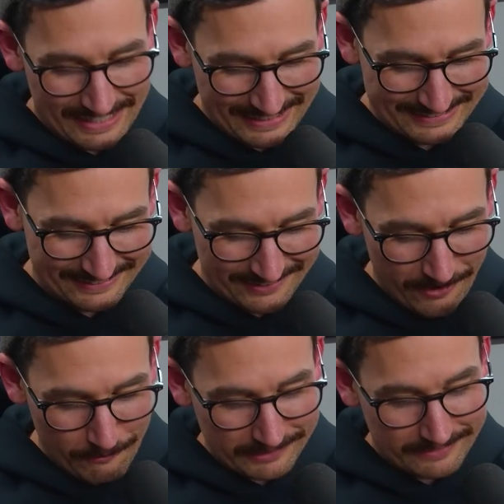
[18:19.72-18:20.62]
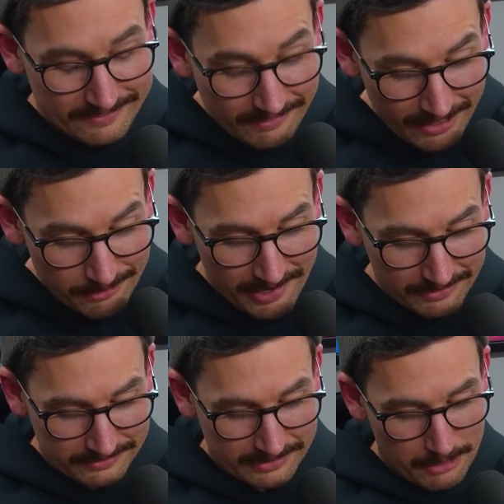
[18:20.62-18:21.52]
I don't know what to say
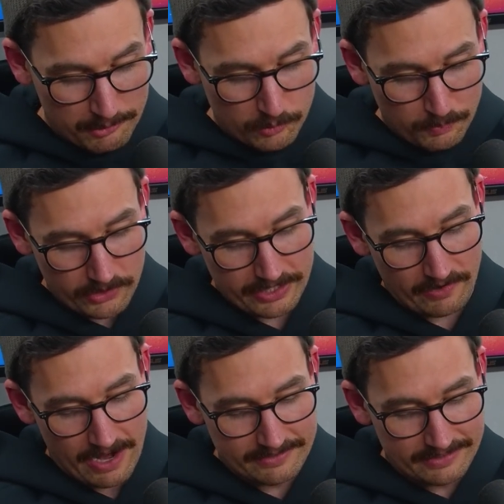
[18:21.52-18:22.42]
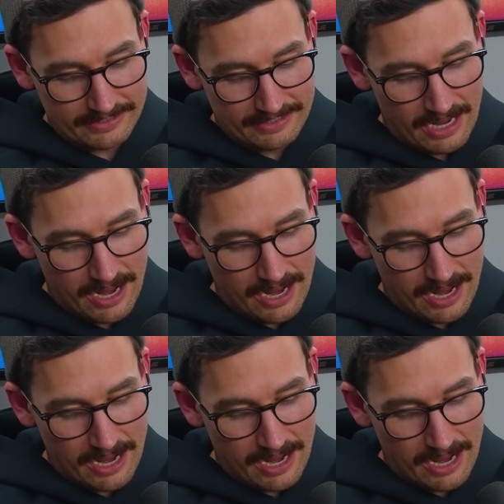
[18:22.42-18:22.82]
about this game. It was pretty crazy.